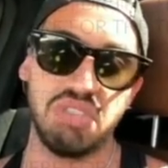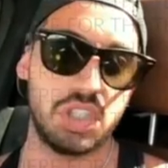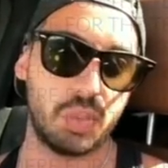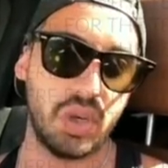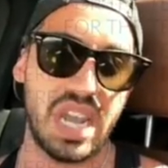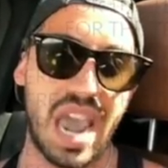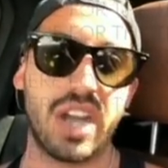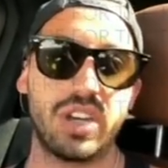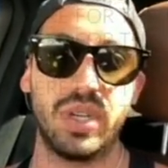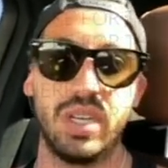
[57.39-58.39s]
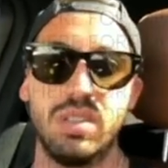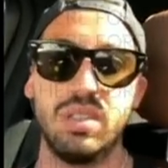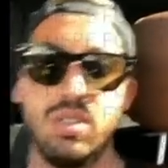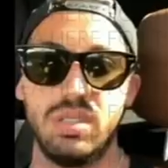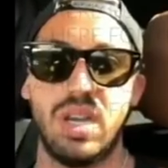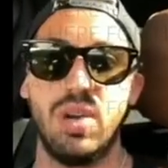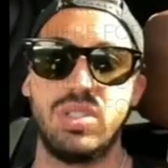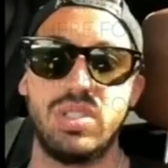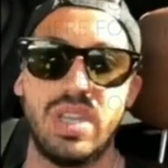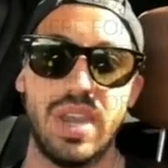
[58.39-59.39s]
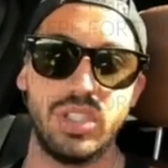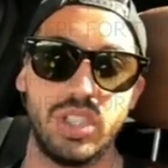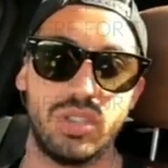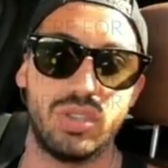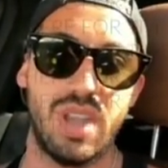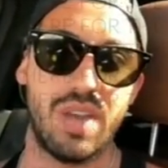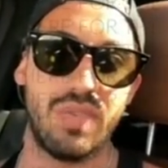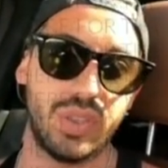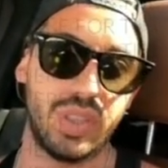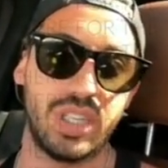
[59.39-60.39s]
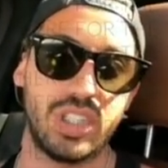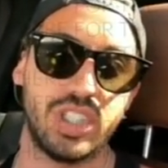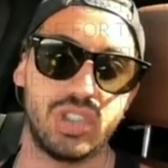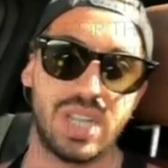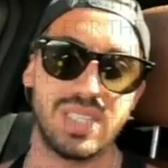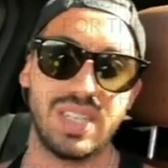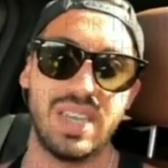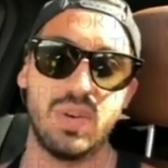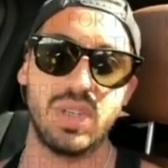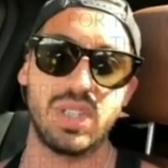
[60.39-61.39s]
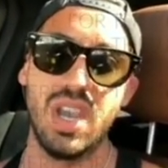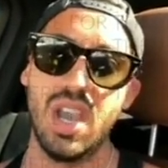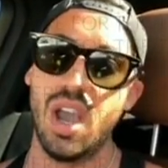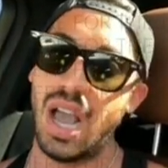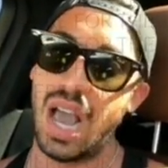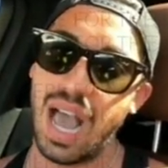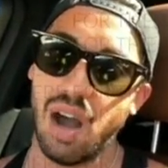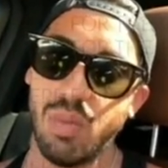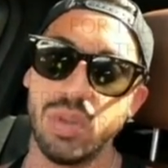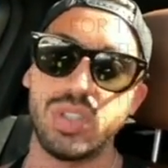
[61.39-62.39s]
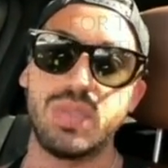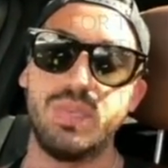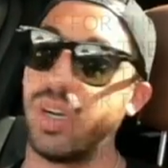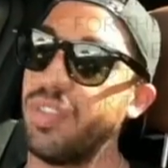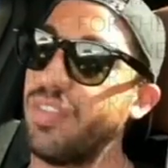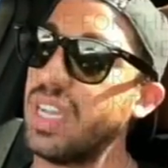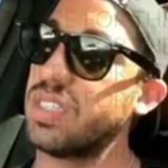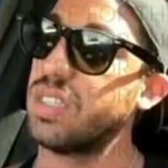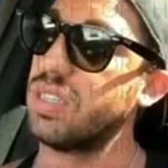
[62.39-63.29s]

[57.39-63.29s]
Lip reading: pretty accurate, I would say. Everything that she translated was almost perfect.